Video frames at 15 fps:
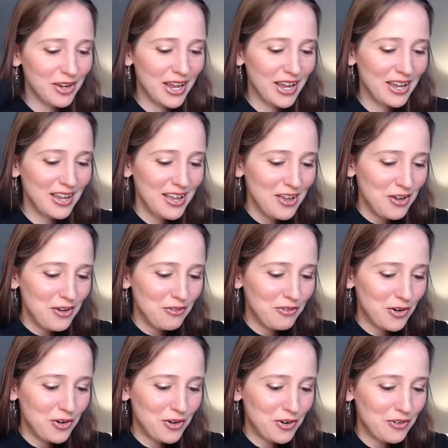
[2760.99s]
Okay.
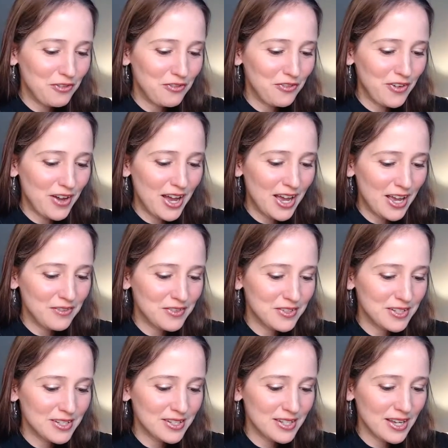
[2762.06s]
4,
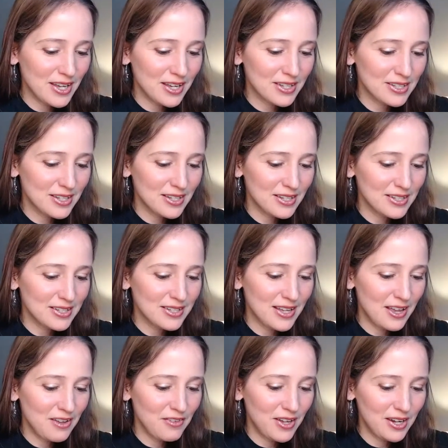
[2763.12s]
5, 6,
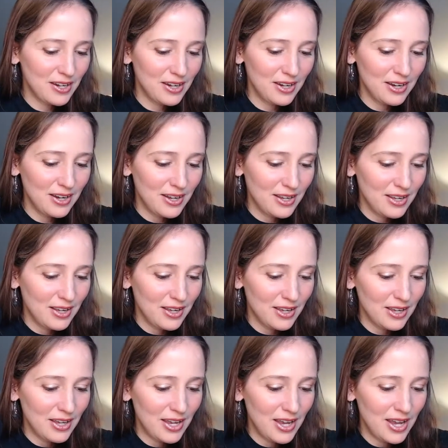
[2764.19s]
7,
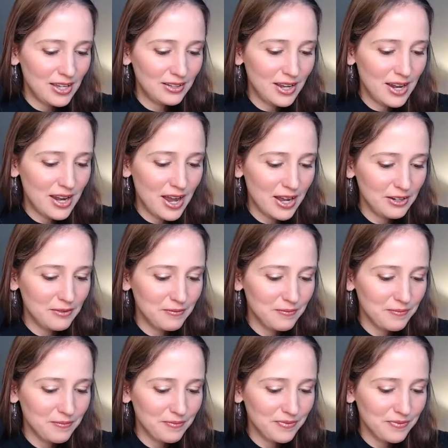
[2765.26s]
8, and 9.